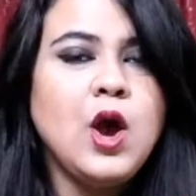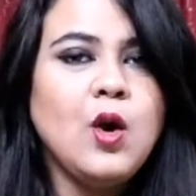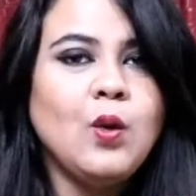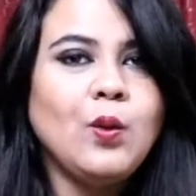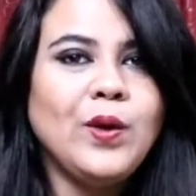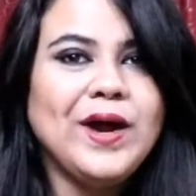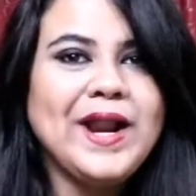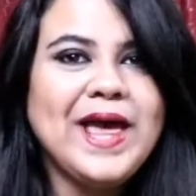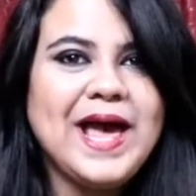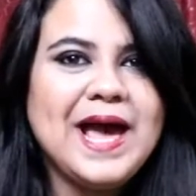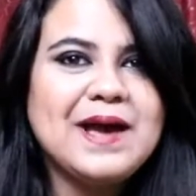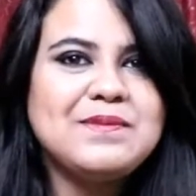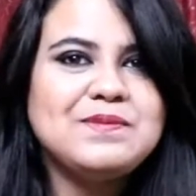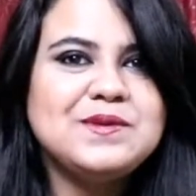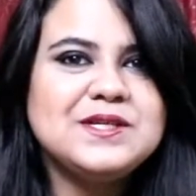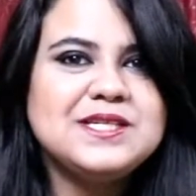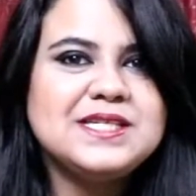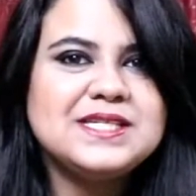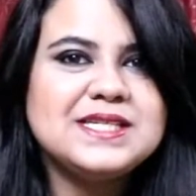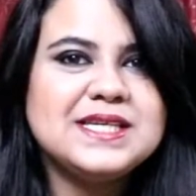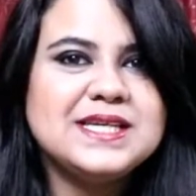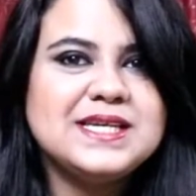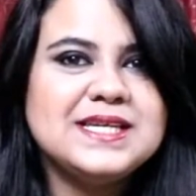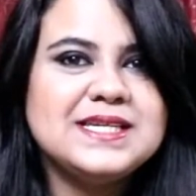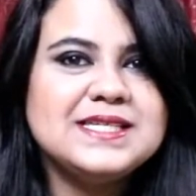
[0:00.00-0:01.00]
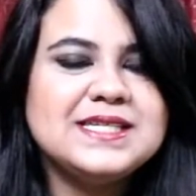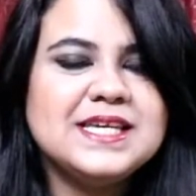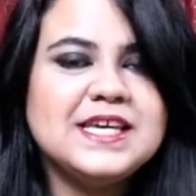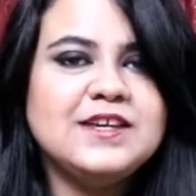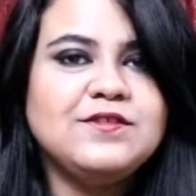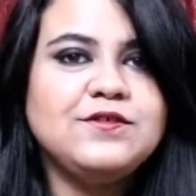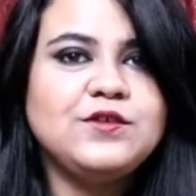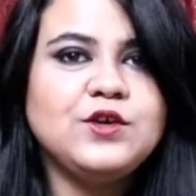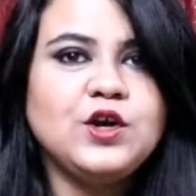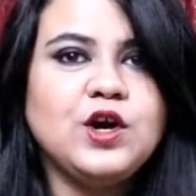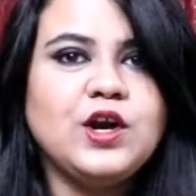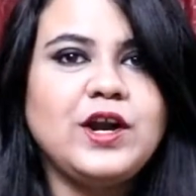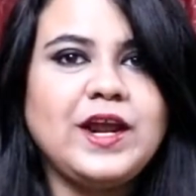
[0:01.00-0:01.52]
What happens is,
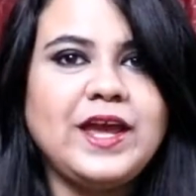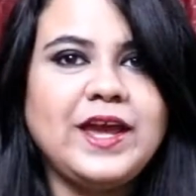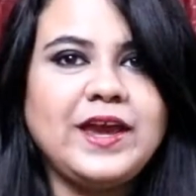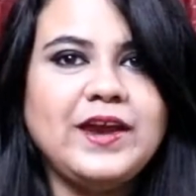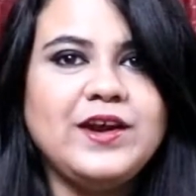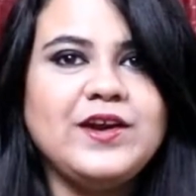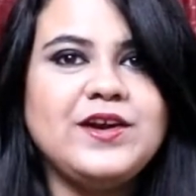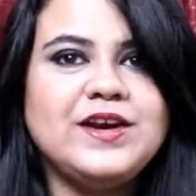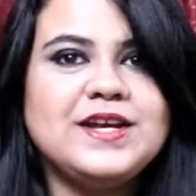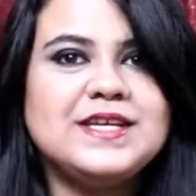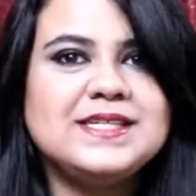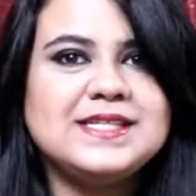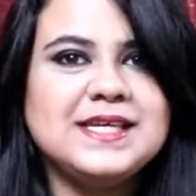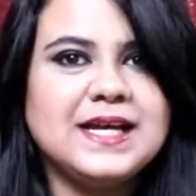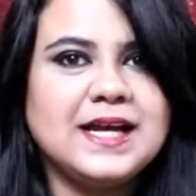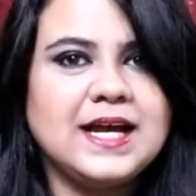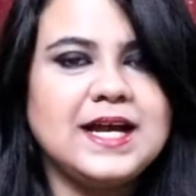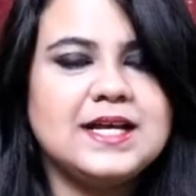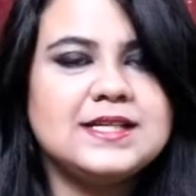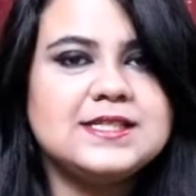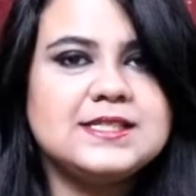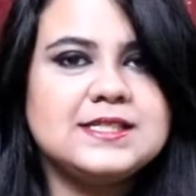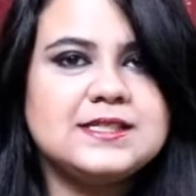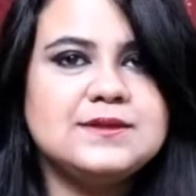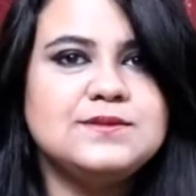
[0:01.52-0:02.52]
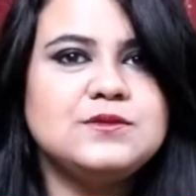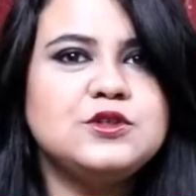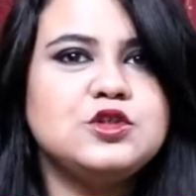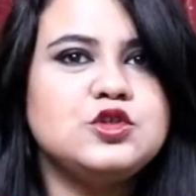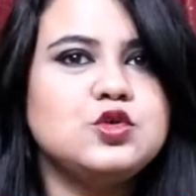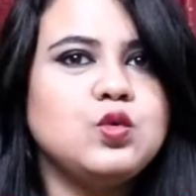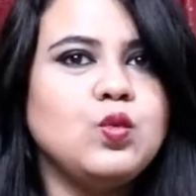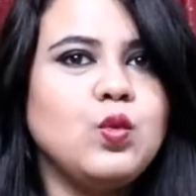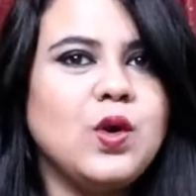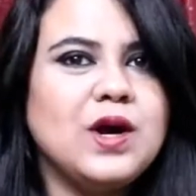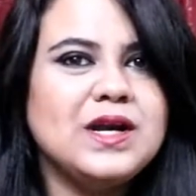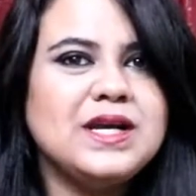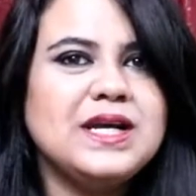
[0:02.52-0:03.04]
if your hair is accustomed
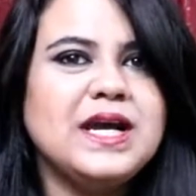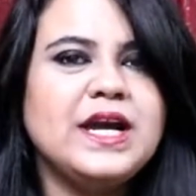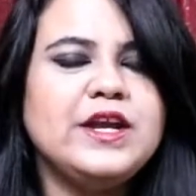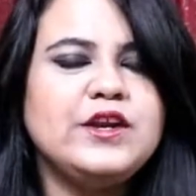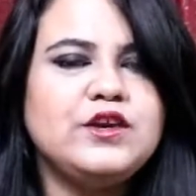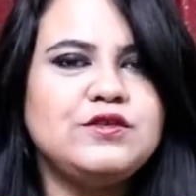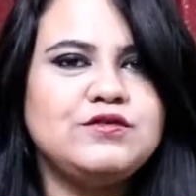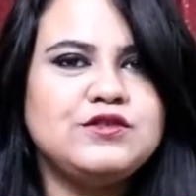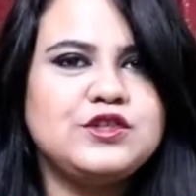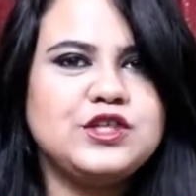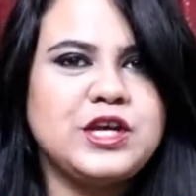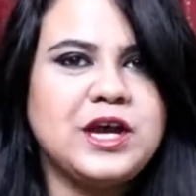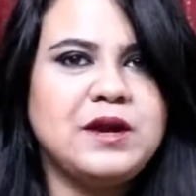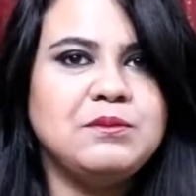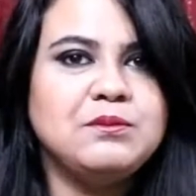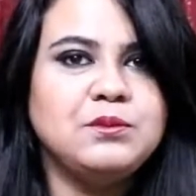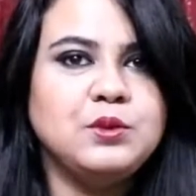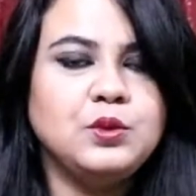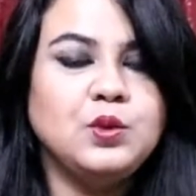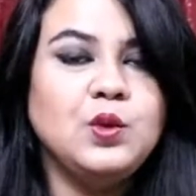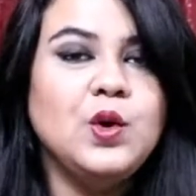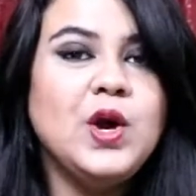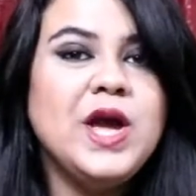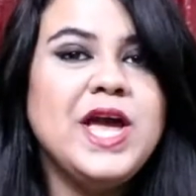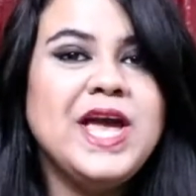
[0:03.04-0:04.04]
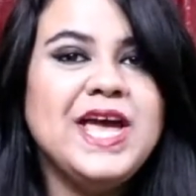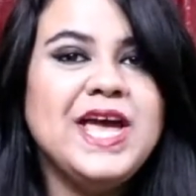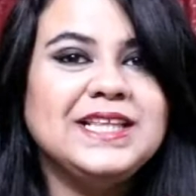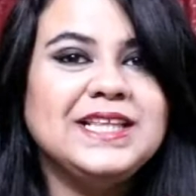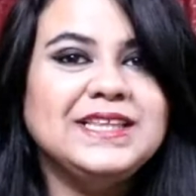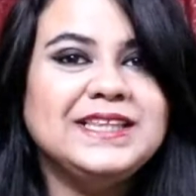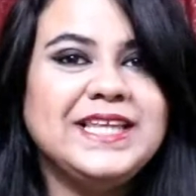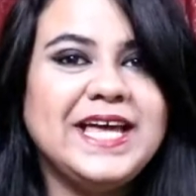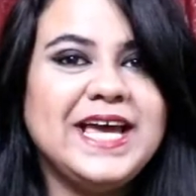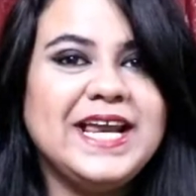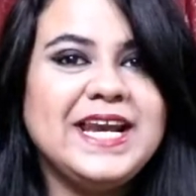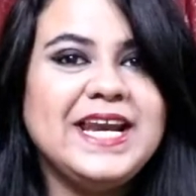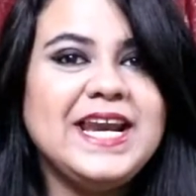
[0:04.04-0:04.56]
to one kind of shampoo,
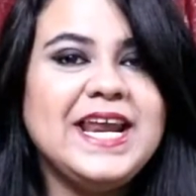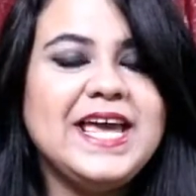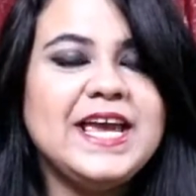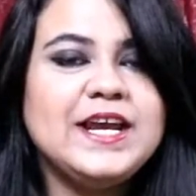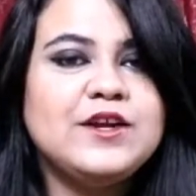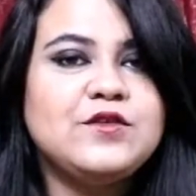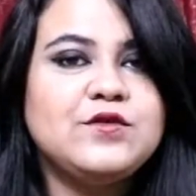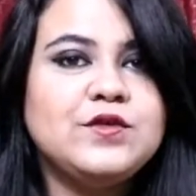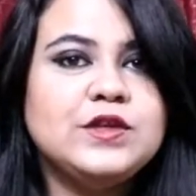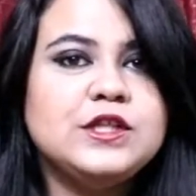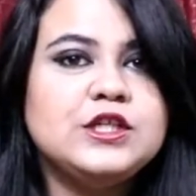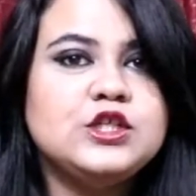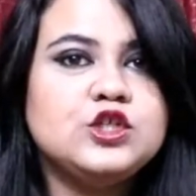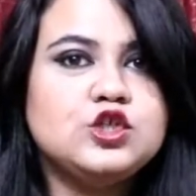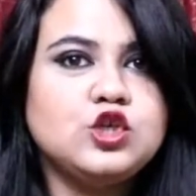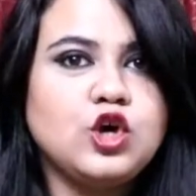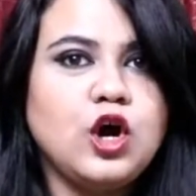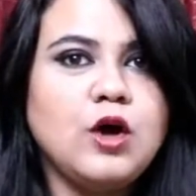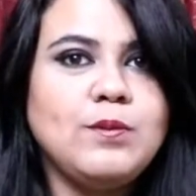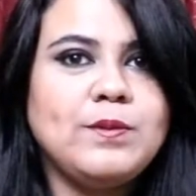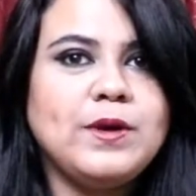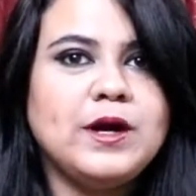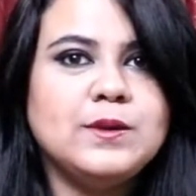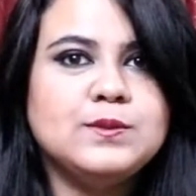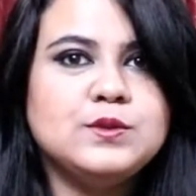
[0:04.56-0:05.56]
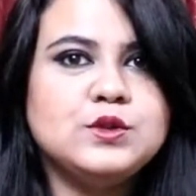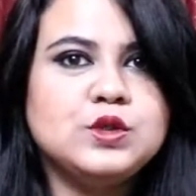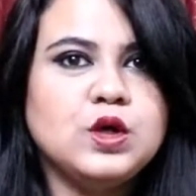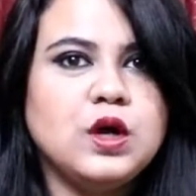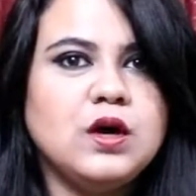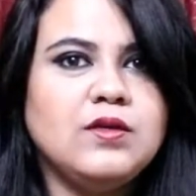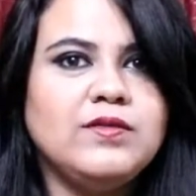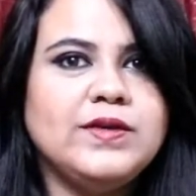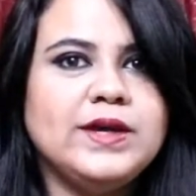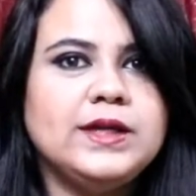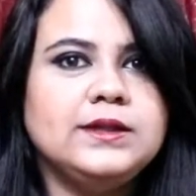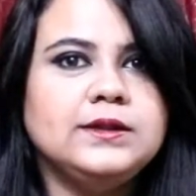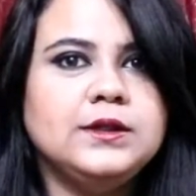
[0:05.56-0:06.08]
then it will stop
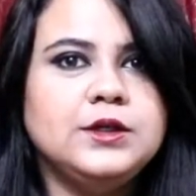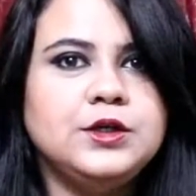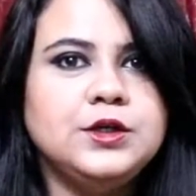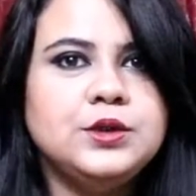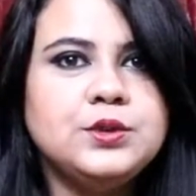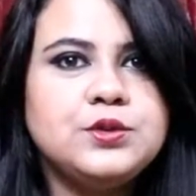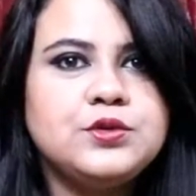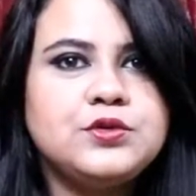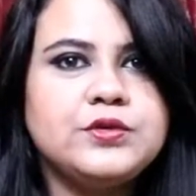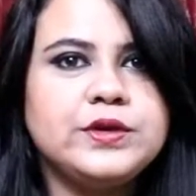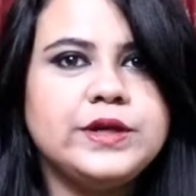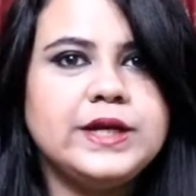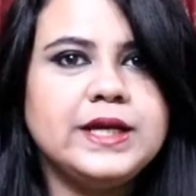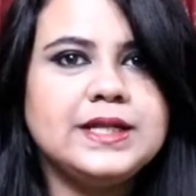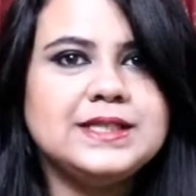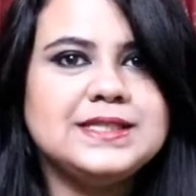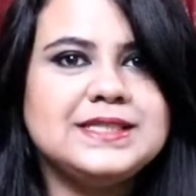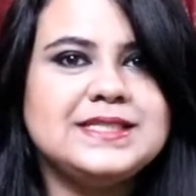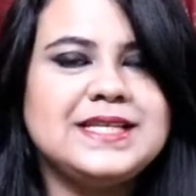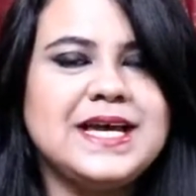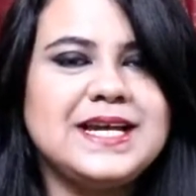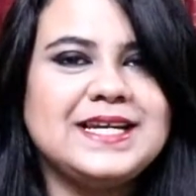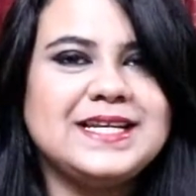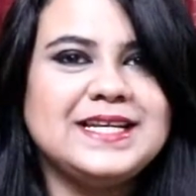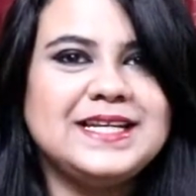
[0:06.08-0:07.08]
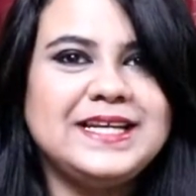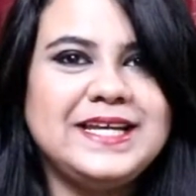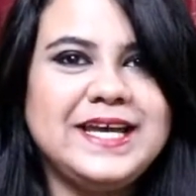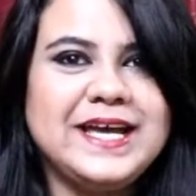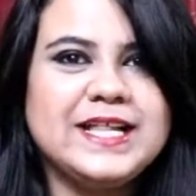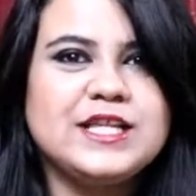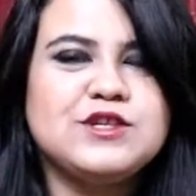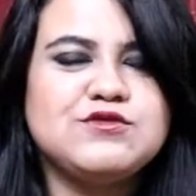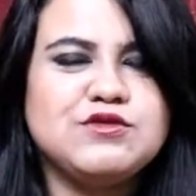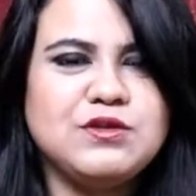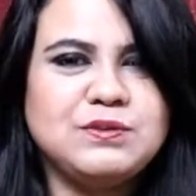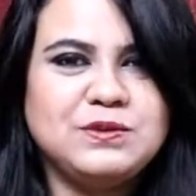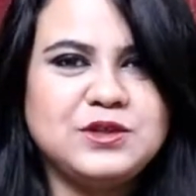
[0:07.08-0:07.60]
absorbing the nutrients that it
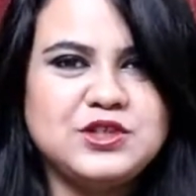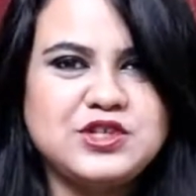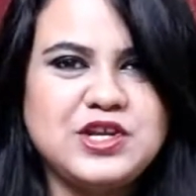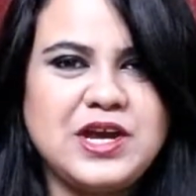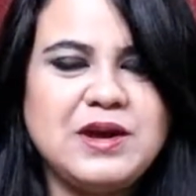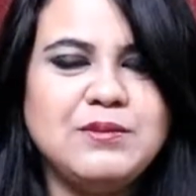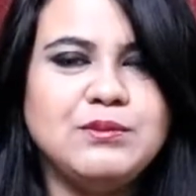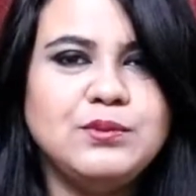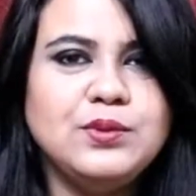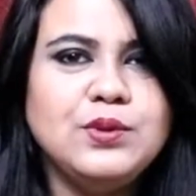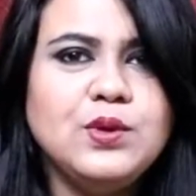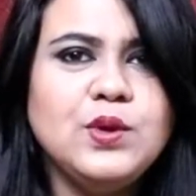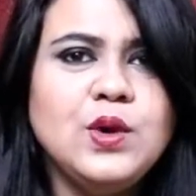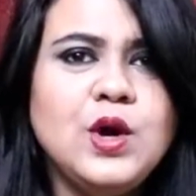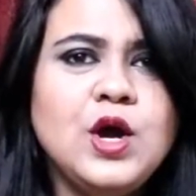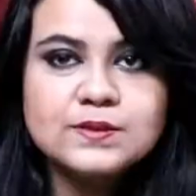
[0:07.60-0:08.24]
gets from the shampoo.